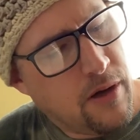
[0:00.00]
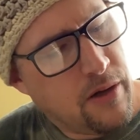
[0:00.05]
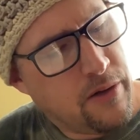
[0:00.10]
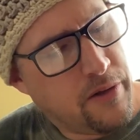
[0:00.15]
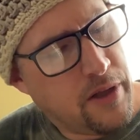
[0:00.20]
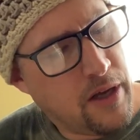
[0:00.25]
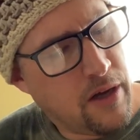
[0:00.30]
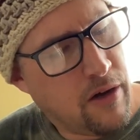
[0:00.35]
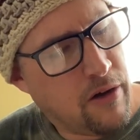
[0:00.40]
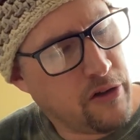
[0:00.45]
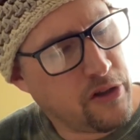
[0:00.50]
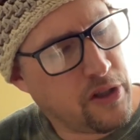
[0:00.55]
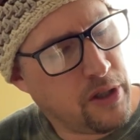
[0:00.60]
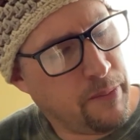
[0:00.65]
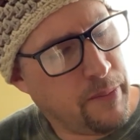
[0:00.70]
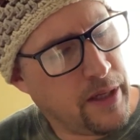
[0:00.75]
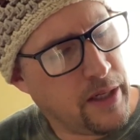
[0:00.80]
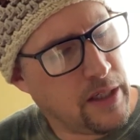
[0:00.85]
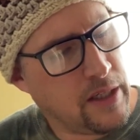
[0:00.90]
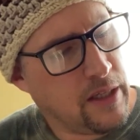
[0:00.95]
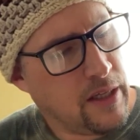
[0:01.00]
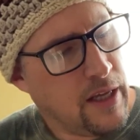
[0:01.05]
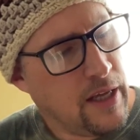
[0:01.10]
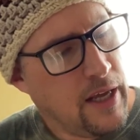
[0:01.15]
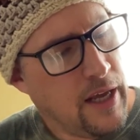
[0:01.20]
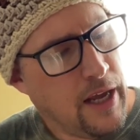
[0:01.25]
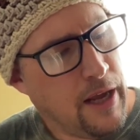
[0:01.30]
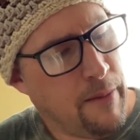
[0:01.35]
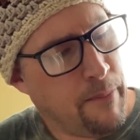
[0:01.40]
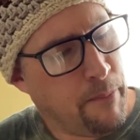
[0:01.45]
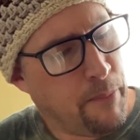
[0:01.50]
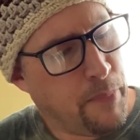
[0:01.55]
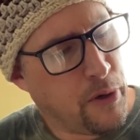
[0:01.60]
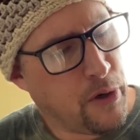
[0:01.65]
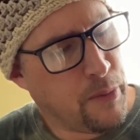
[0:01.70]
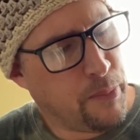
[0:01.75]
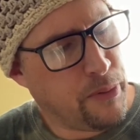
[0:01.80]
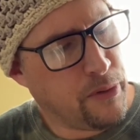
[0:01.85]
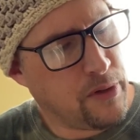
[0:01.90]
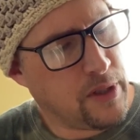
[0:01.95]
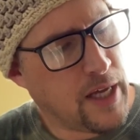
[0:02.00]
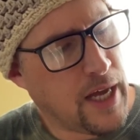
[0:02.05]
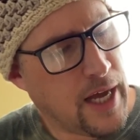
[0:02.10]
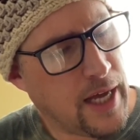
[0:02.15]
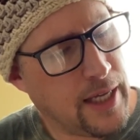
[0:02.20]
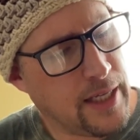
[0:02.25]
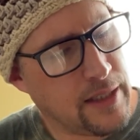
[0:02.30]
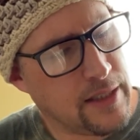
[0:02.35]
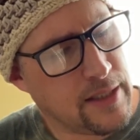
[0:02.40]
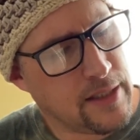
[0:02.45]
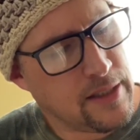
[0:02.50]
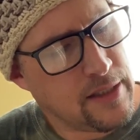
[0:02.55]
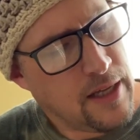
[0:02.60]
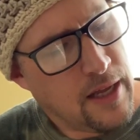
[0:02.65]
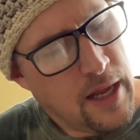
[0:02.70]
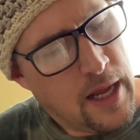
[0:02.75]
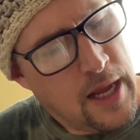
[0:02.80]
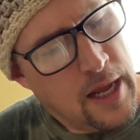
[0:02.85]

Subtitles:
on the ultimate empurpled heights,